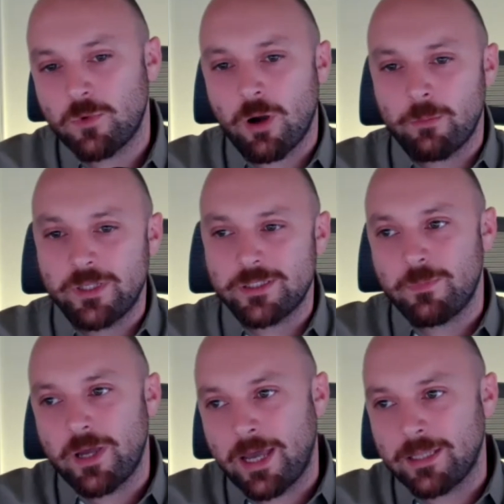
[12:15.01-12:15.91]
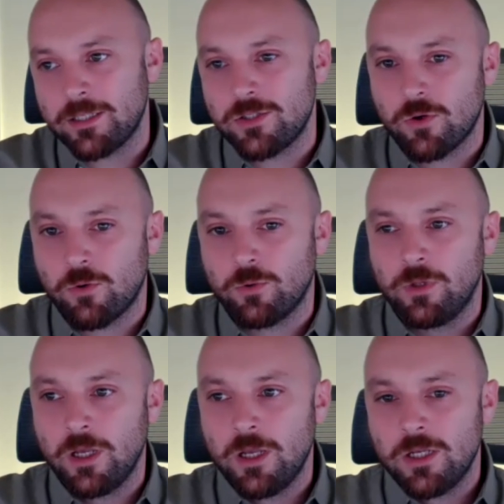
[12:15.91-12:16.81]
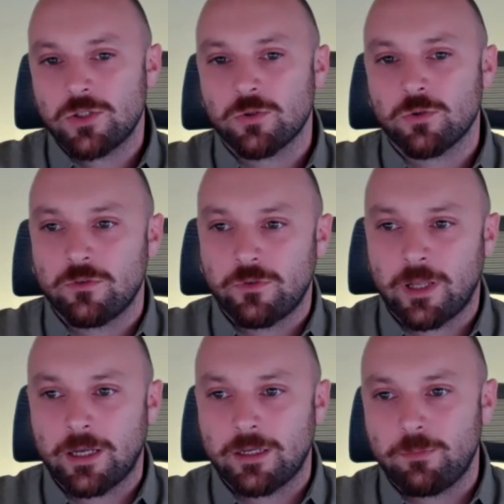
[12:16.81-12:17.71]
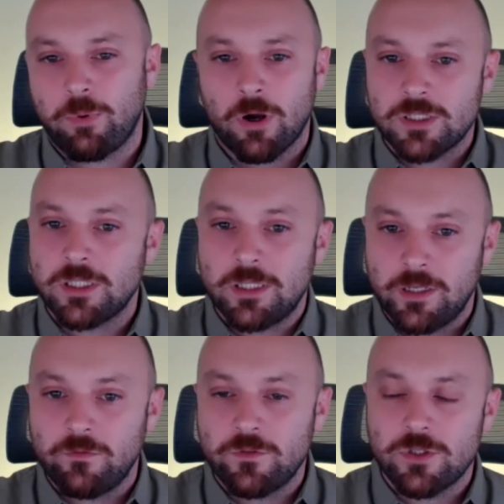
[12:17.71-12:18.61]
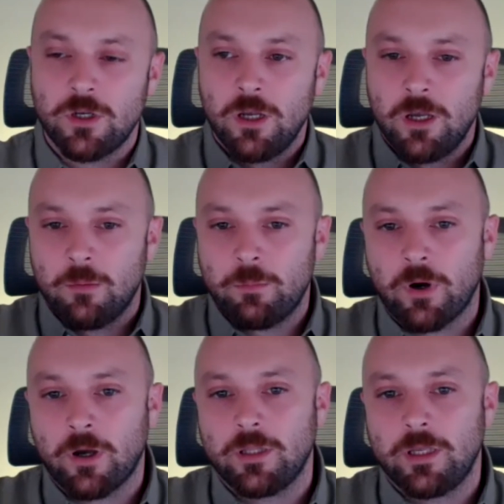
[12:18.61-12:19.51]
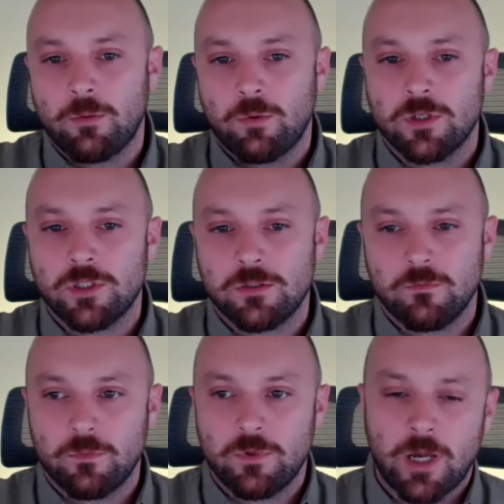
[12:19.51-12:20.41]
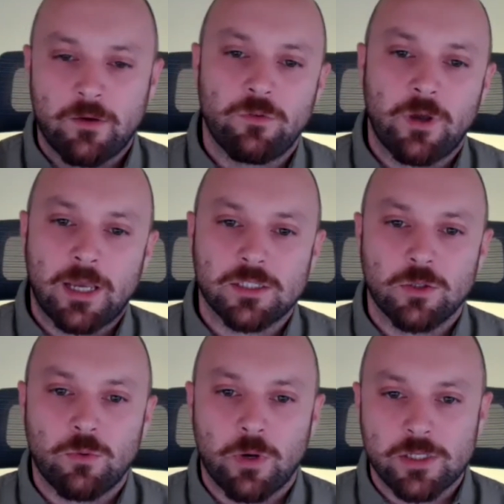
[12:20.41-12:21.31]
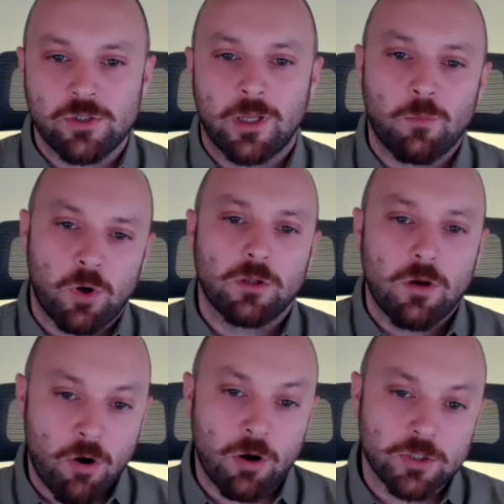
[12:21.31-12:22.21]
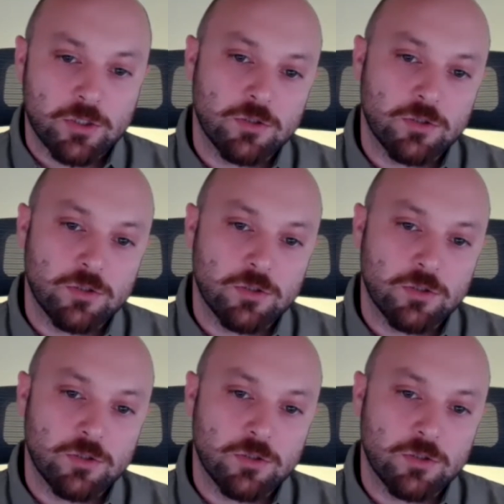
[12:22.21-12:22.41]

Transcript: Communism had its own sort of like positives, but it was, you have to ask the question, at what cost?